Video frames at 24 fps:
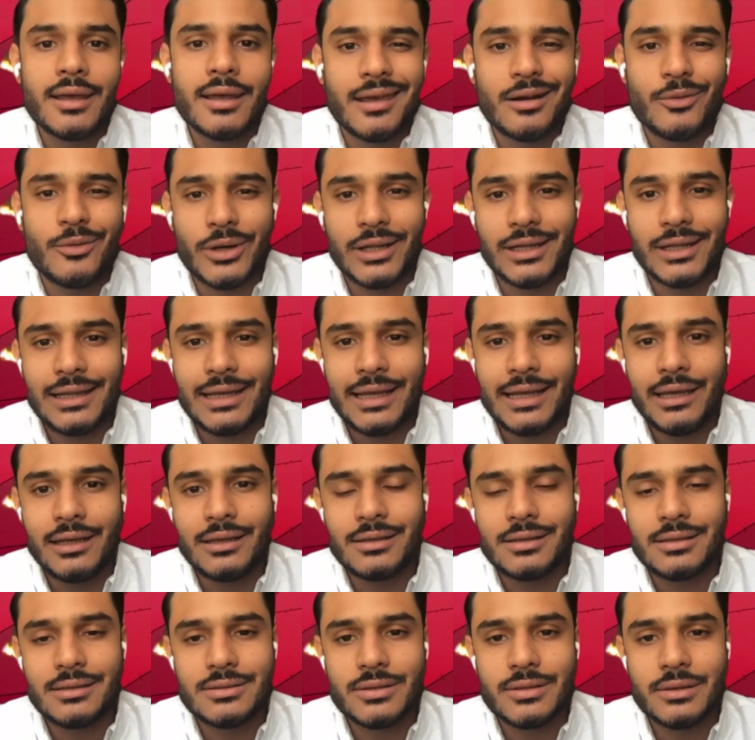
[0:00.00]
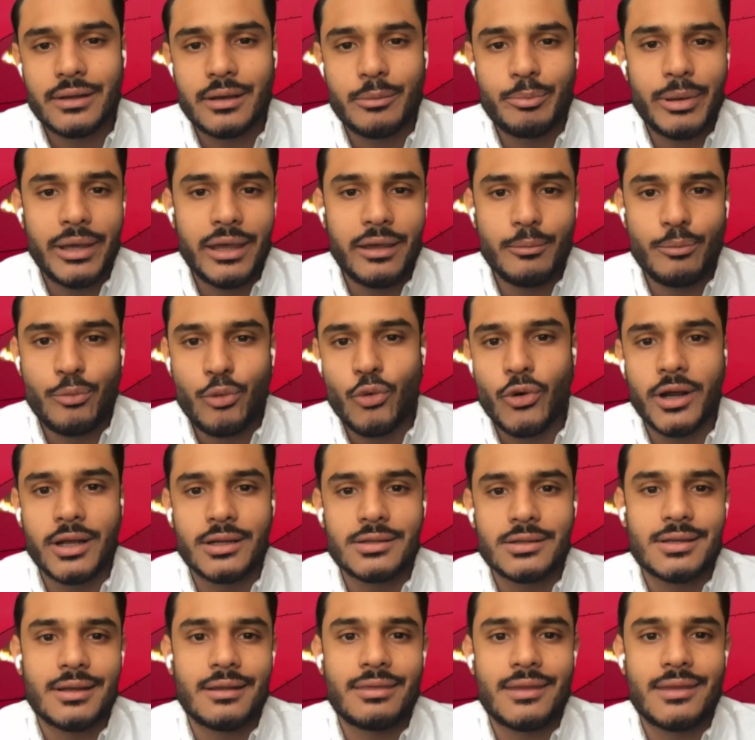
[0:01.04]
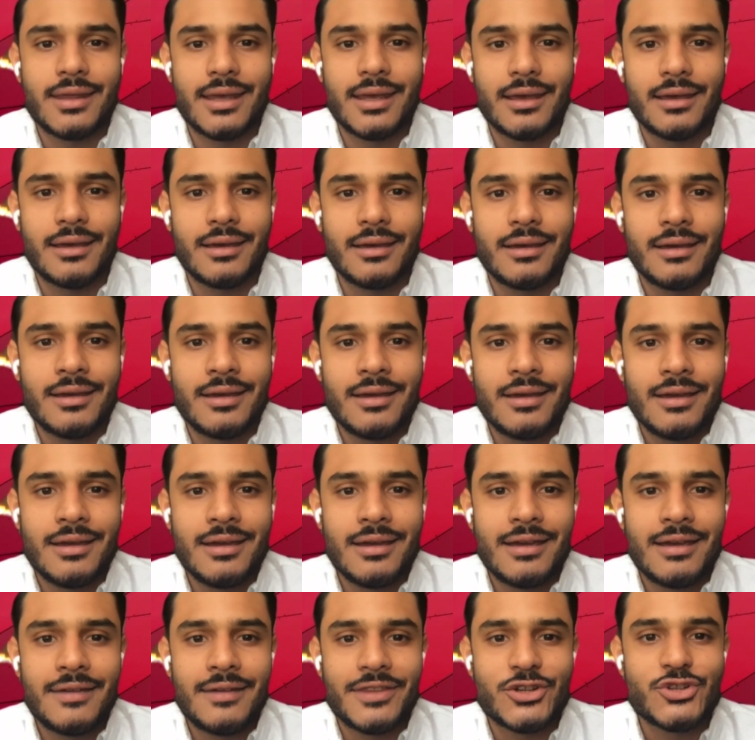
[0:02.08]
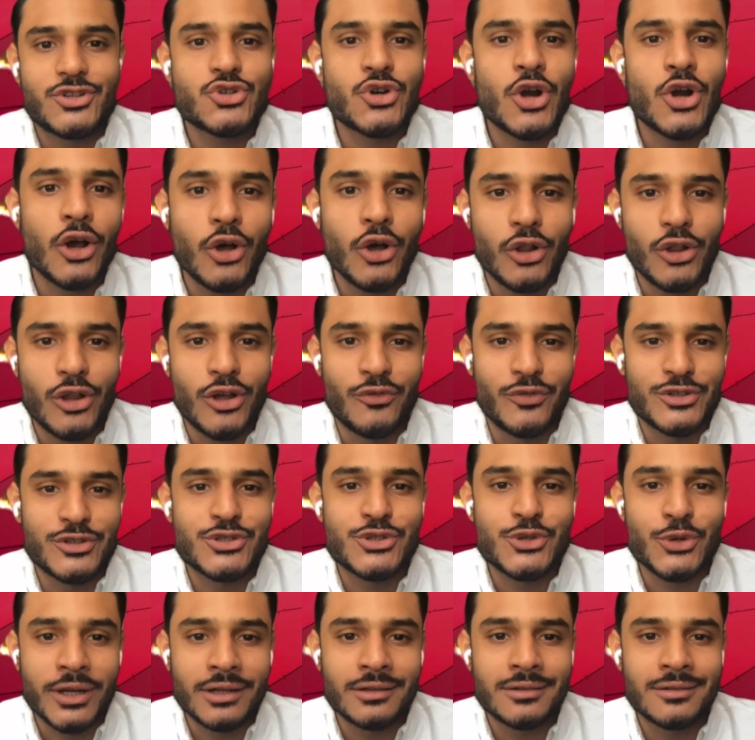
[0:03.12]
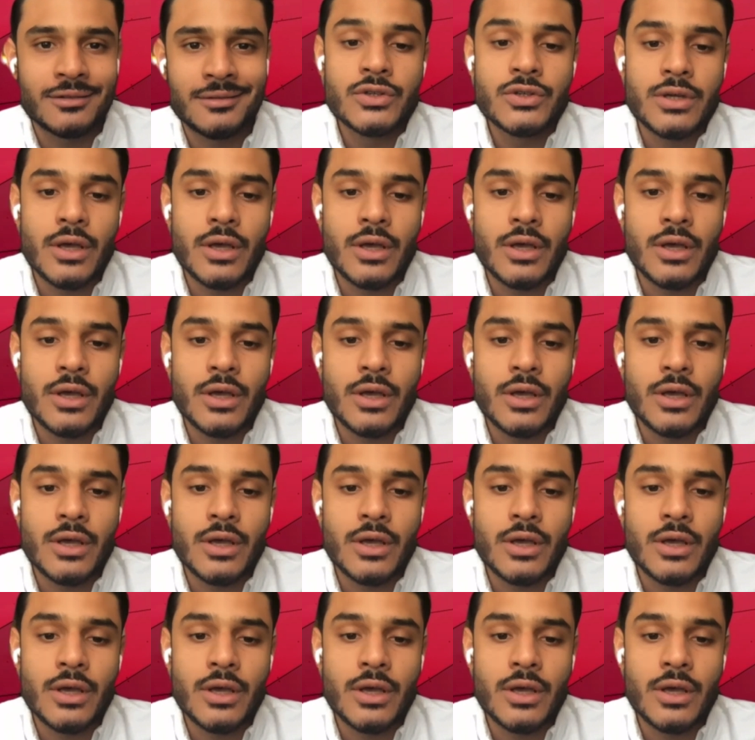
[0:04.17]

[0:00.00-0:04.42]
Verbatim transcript: can relate to the pain points and the and the struggle of a student.